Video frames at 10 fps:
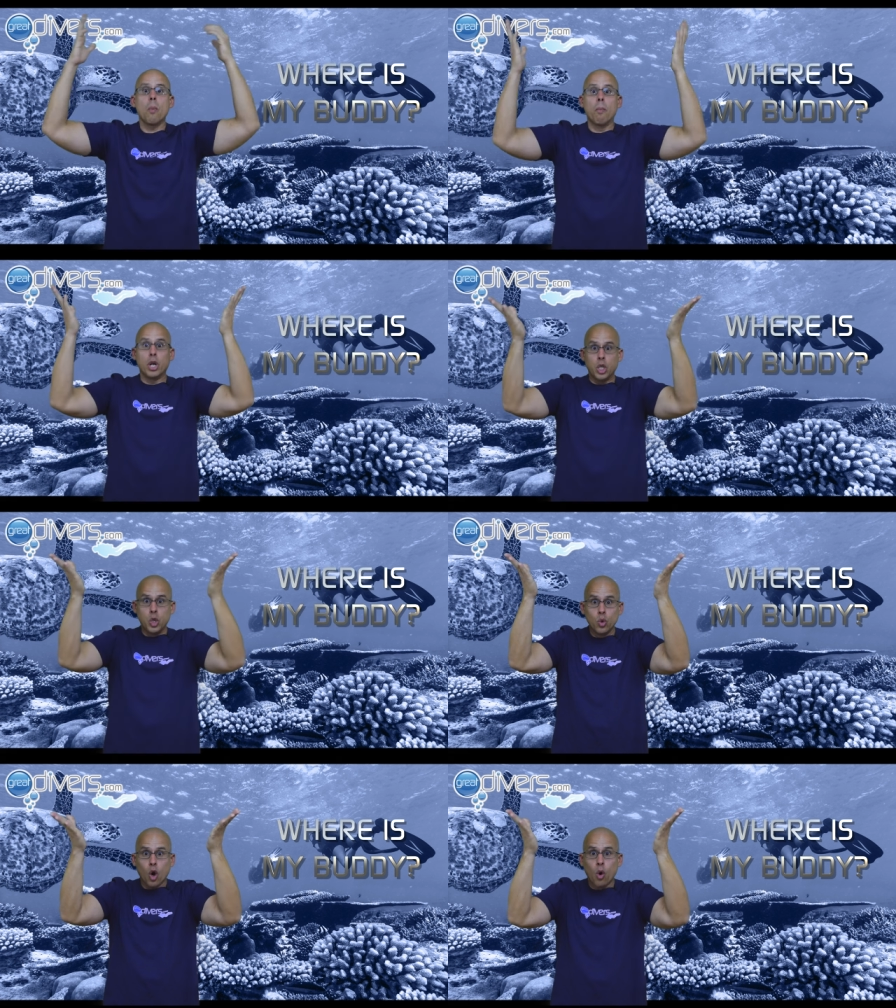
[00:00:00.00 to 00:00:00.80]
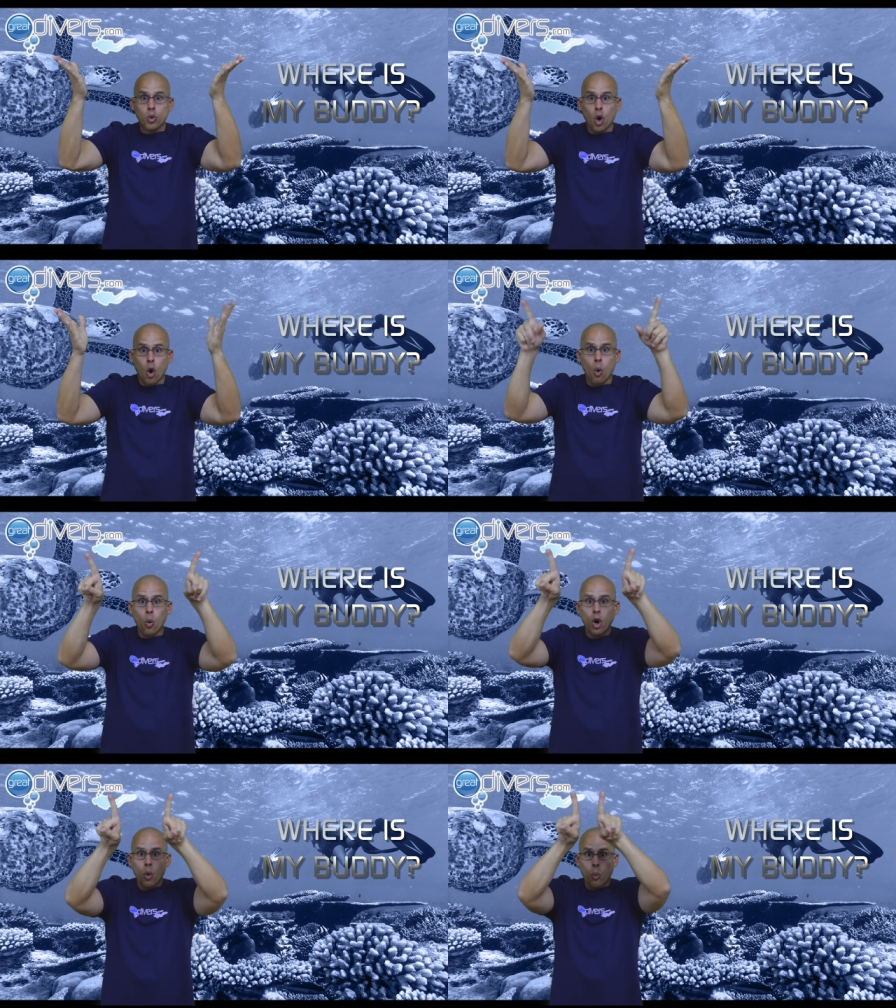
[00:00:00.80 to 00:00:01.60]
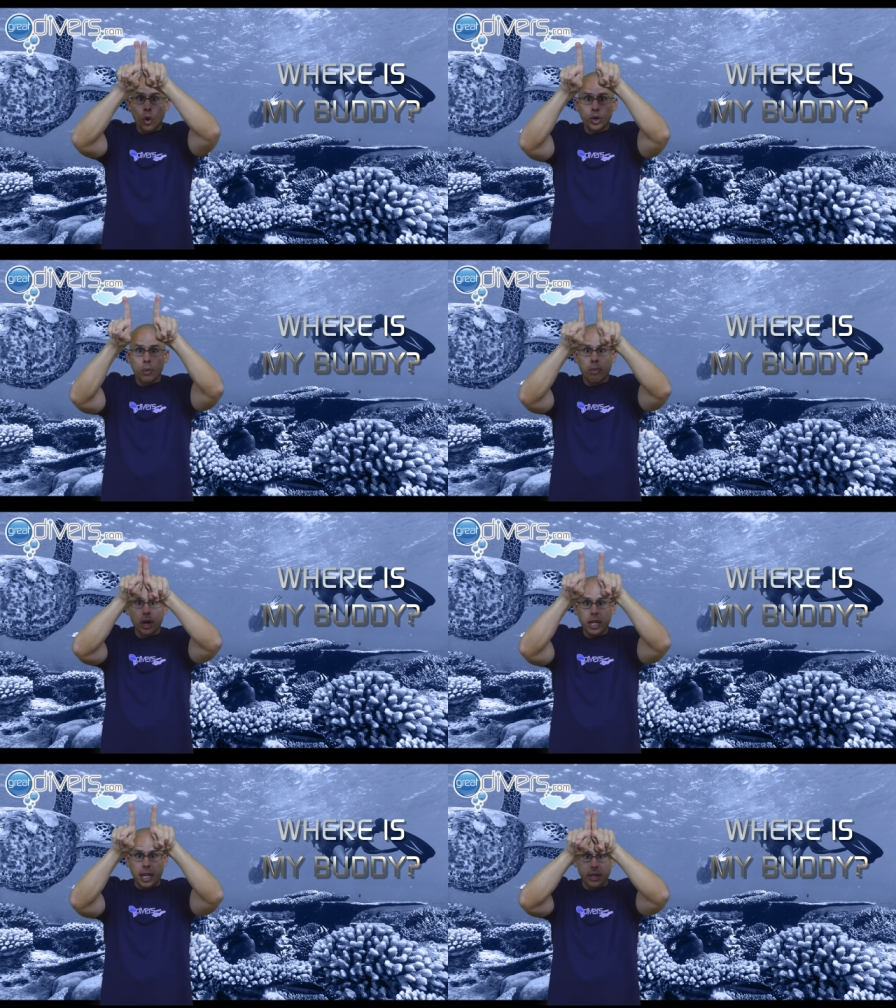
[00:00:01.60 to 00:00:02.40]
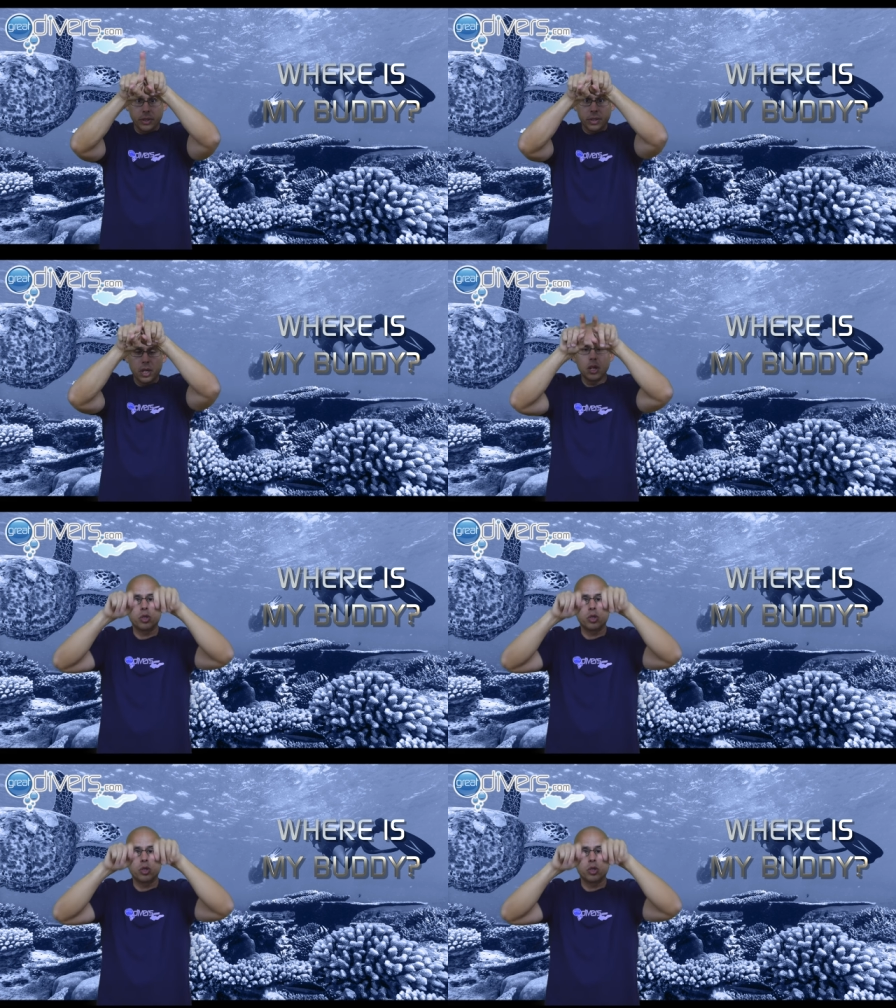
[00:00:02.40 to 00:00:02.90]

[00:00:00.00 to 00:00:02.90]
but you don't know where your buddy is.